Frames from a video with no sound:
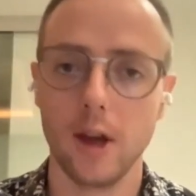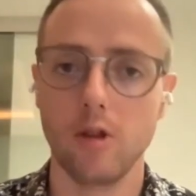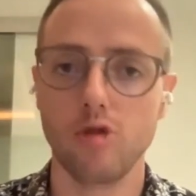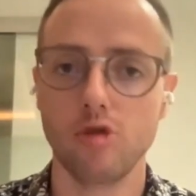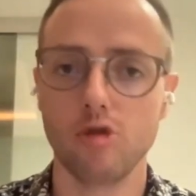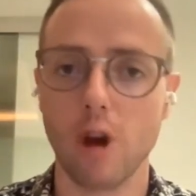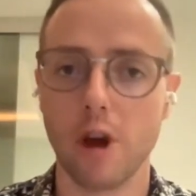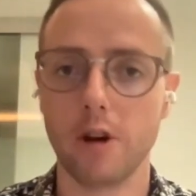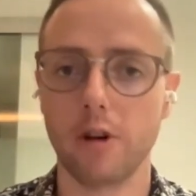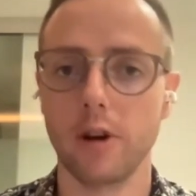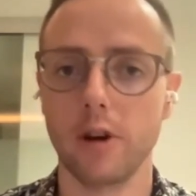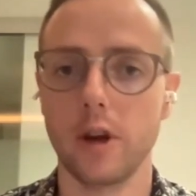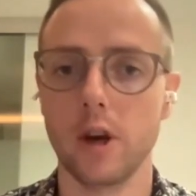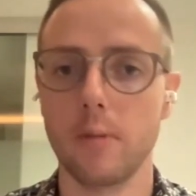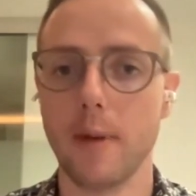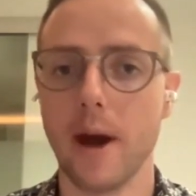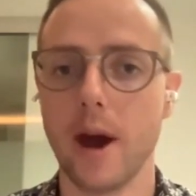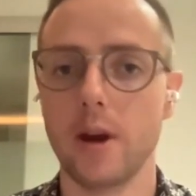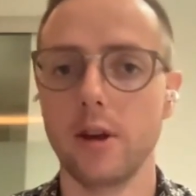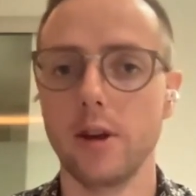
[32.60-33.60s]
generally in
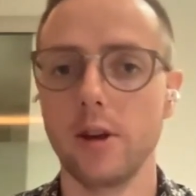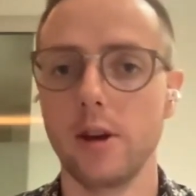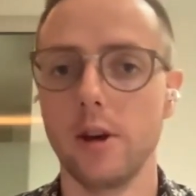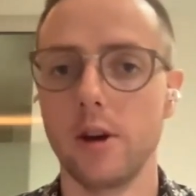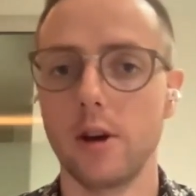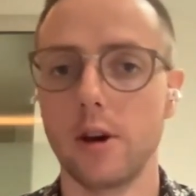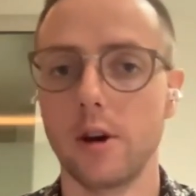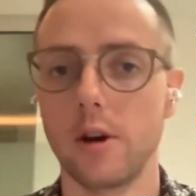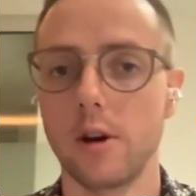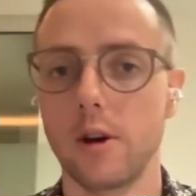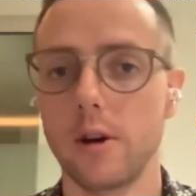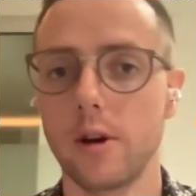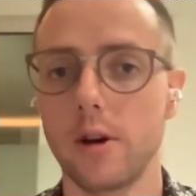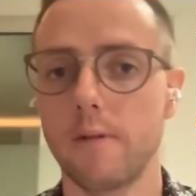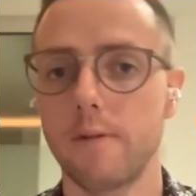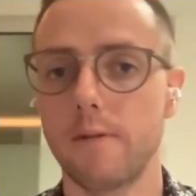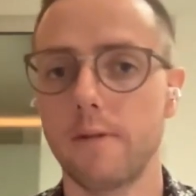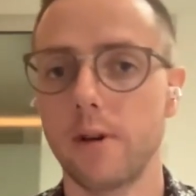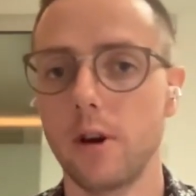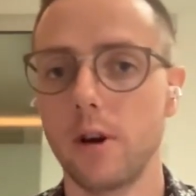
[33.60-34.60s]
about a year
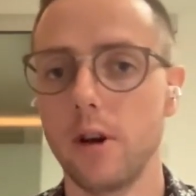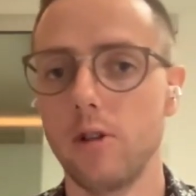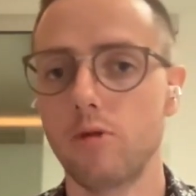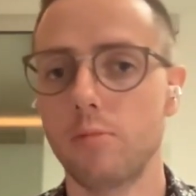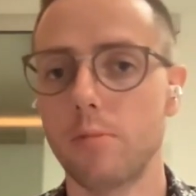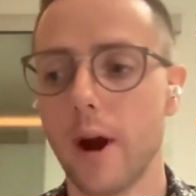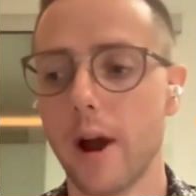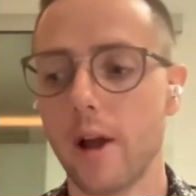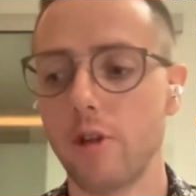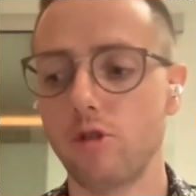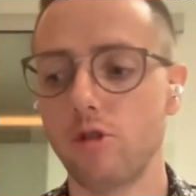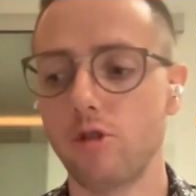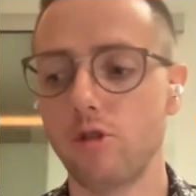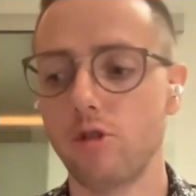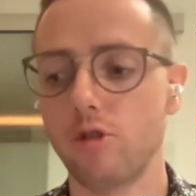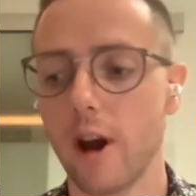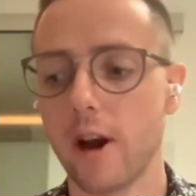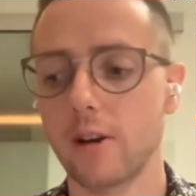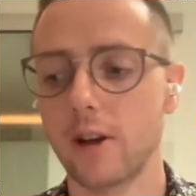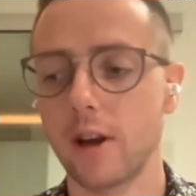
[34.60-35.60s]
for each
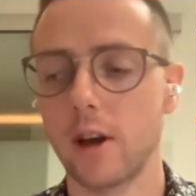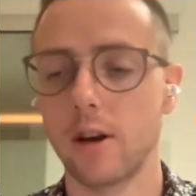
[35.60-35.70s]
project.